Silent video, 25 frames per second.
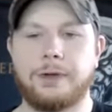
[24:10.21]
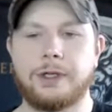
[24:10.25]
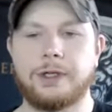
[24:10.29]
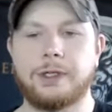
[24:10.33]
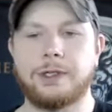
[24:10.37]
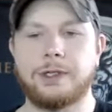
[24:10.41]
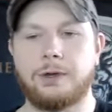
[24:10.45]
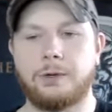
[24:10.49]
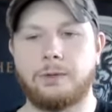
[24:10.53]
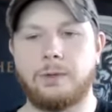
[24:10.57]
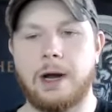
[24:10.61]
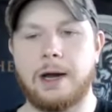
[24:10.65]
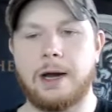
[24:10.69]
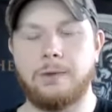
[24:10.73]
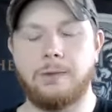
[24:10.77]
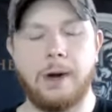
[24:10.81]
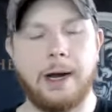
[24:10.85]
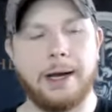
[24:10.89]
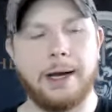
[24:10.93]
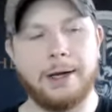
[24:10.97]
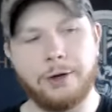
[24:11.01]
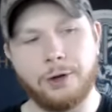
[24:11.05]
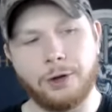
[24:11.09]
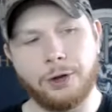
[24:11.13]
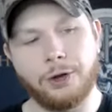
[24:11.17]
this is the right
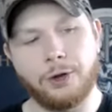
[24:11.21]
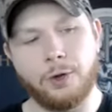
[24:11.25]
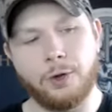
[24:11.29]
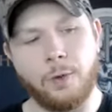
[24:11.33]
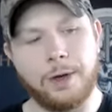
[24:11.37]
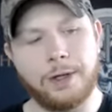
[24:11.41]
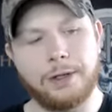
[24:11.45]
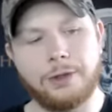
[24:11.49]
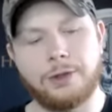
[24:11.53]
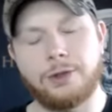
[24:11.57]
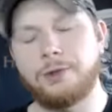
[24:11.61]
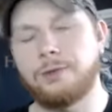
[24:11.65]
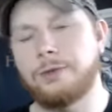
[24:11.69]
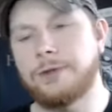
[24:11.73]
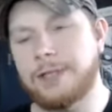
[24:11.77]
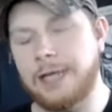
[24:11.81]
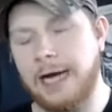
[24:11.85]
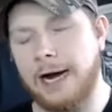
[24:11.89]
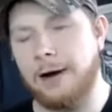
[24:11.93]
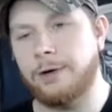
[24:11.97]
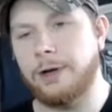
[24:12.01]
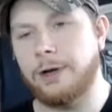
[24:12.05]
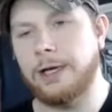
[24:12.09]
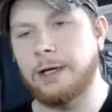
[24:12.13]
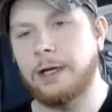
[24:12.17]
way. You're going to
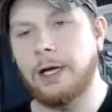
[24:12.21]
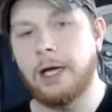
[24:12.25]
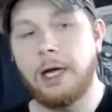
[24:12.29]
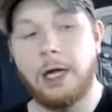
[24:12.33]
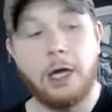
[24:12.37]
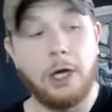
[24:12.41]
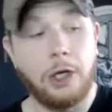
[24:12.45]
doubt it.